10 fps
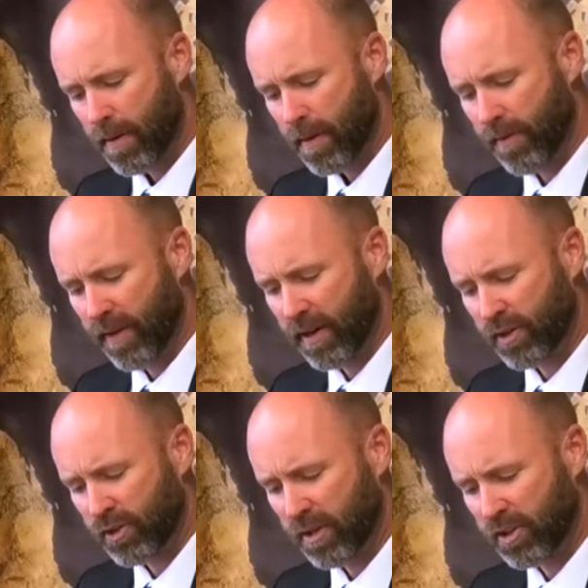
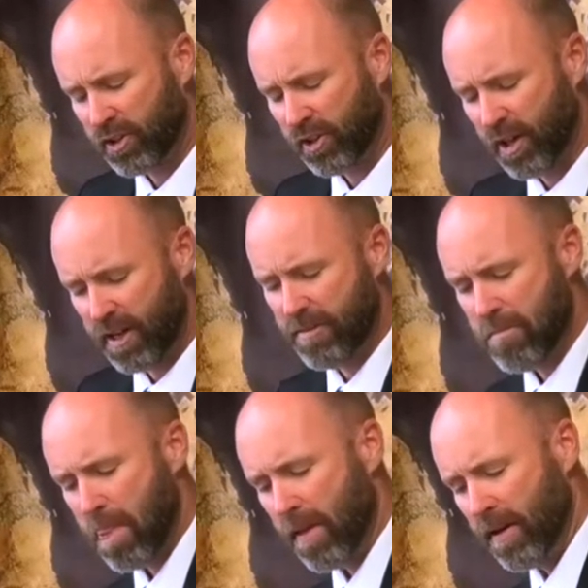Leviticus
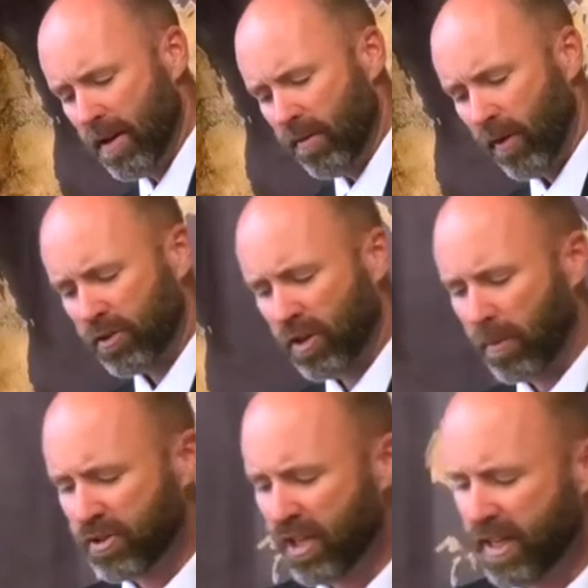16, verse number
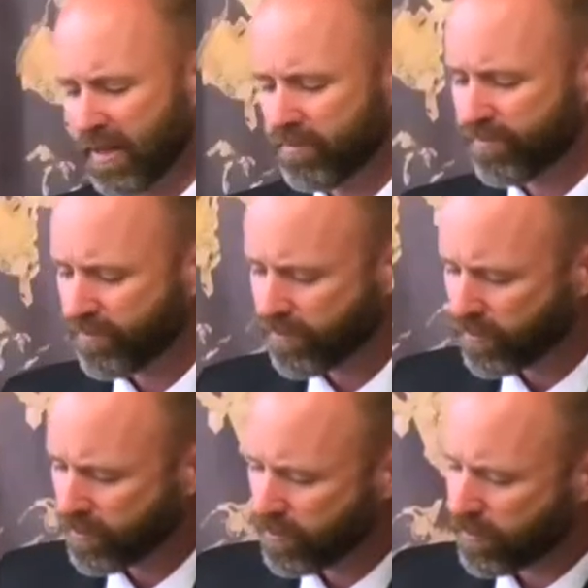10.
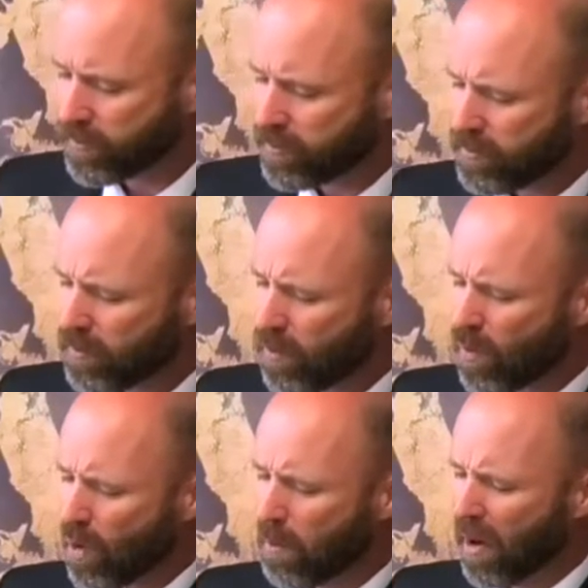
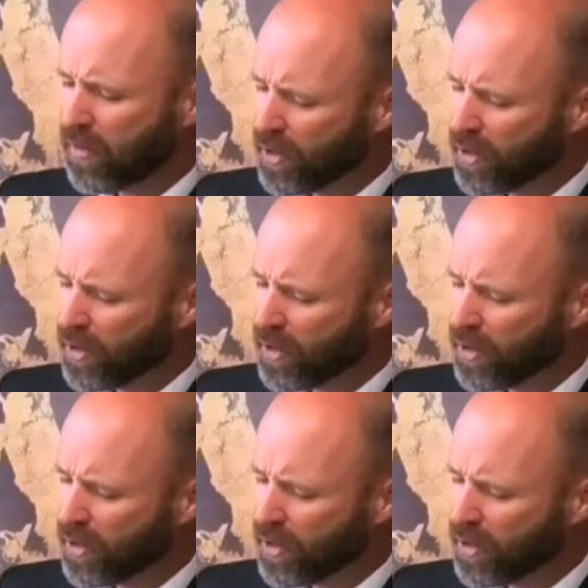But the